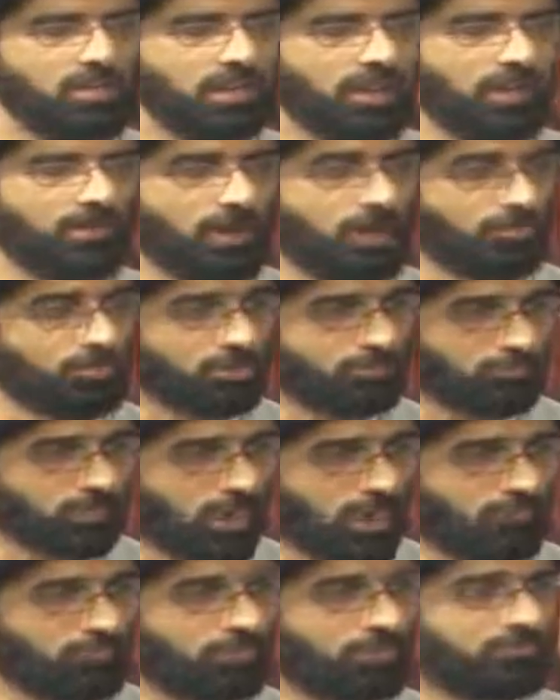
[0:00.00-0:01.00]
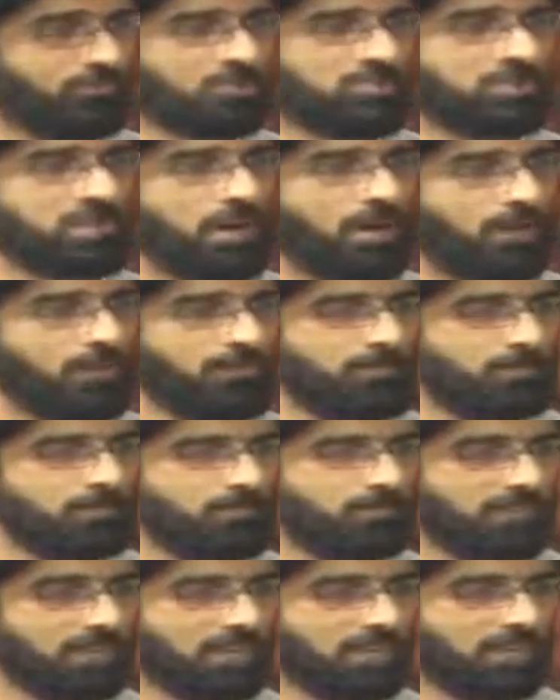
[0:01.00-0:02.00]
about the Prophet of Islam,
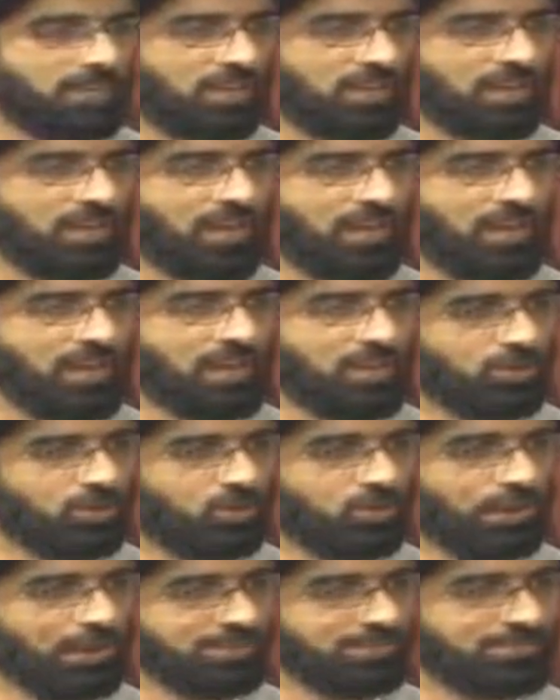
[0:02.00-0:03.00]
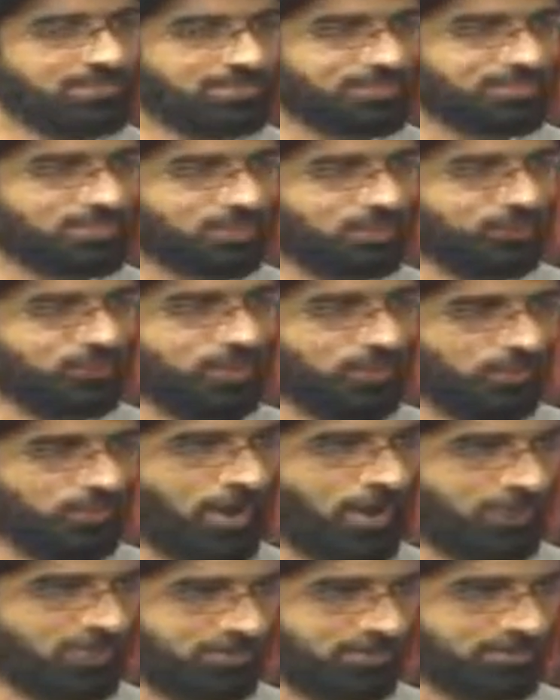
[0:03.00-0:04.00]
and he went to the
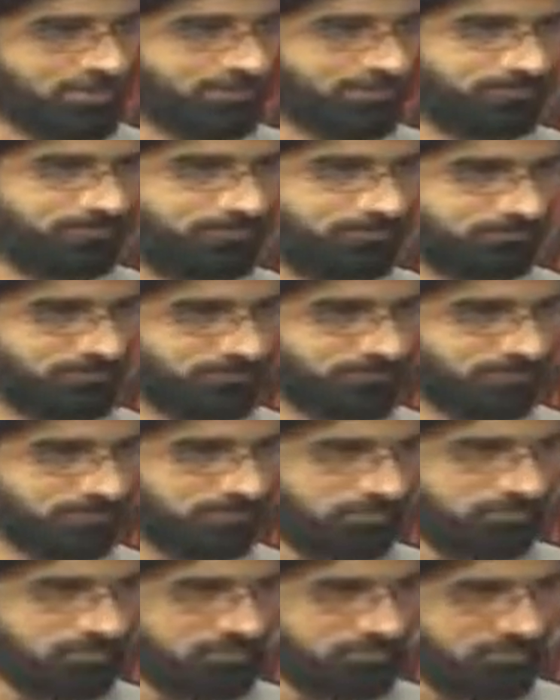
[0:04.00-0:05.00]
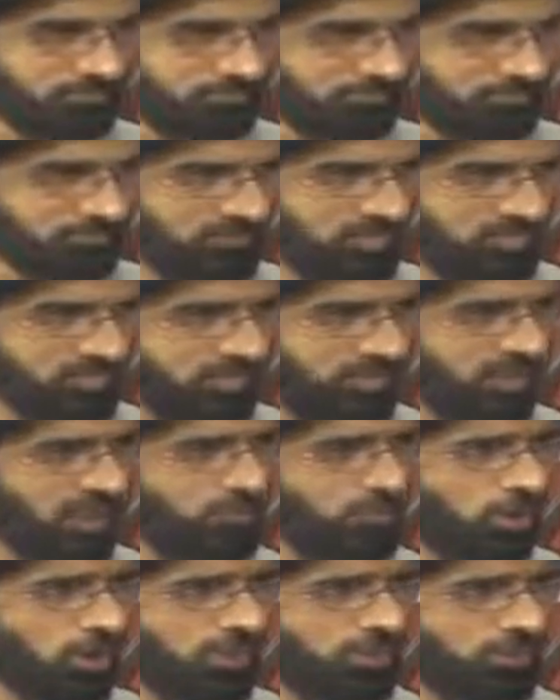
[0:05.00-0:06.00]
Prophet. He said, Ya
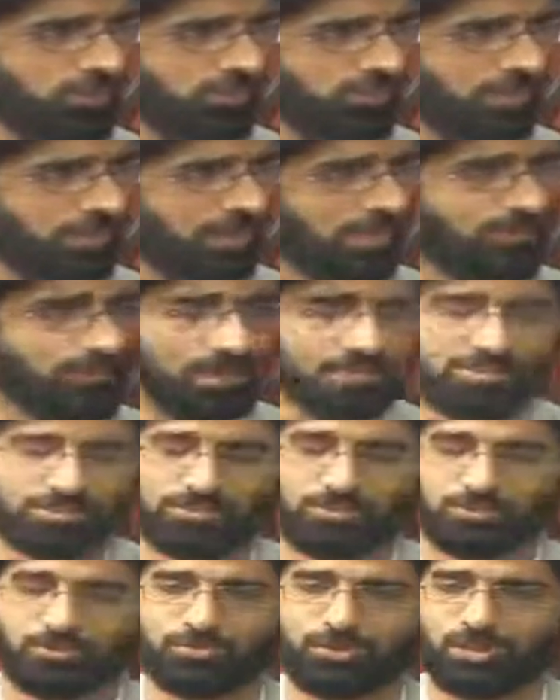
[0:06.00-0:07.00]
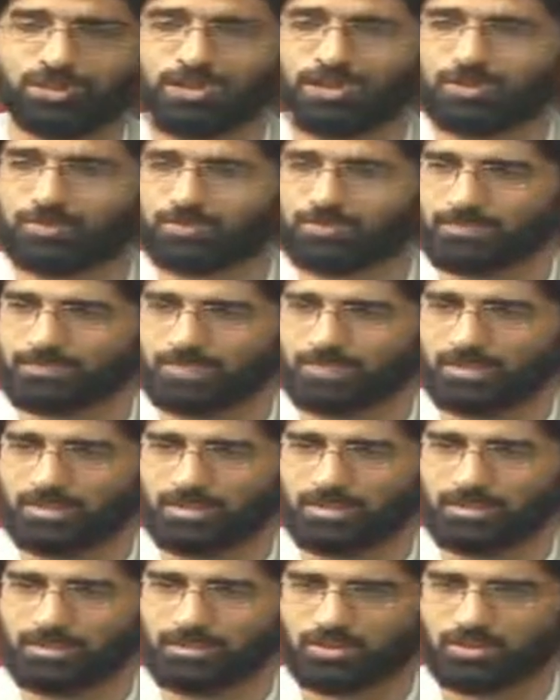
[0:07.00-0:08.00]
Muhammad, ila ma tad'unana?
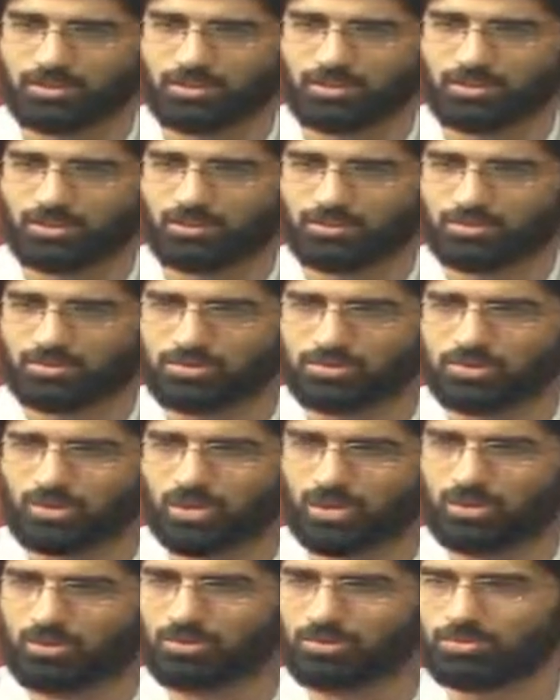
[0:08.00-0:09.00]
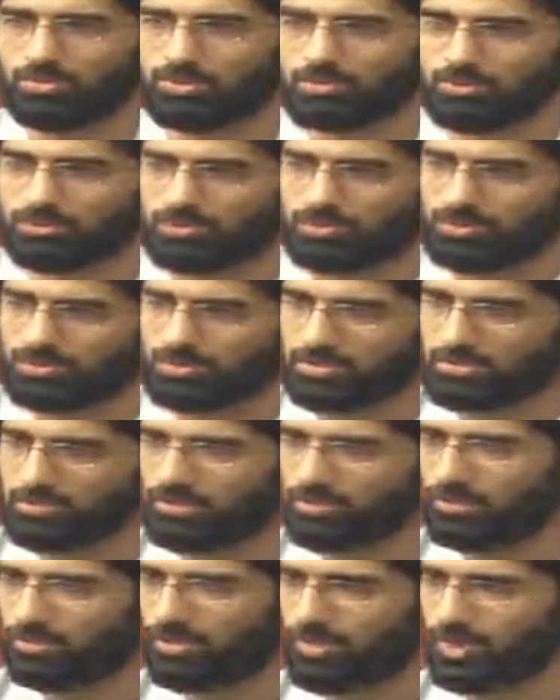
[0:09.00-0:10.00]
Oh,
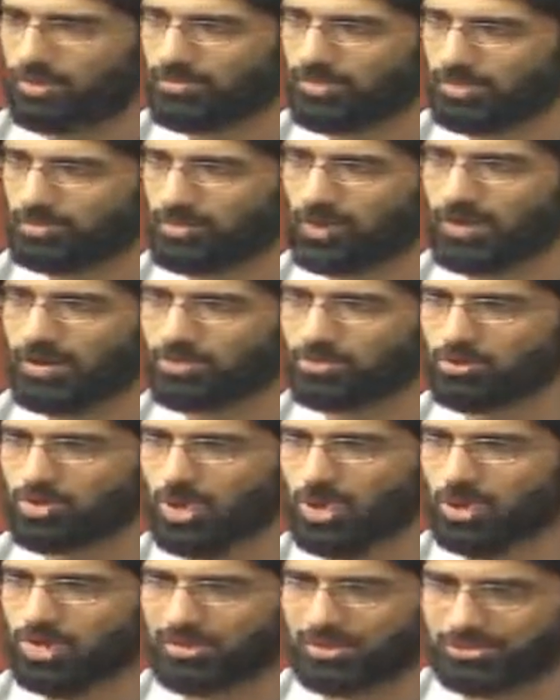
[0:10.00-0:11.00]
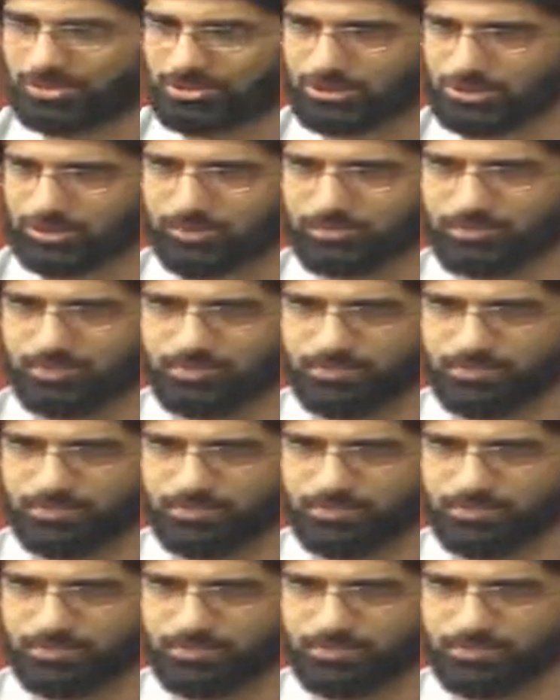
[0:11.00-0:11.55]
Muhammad, what are you calling us to?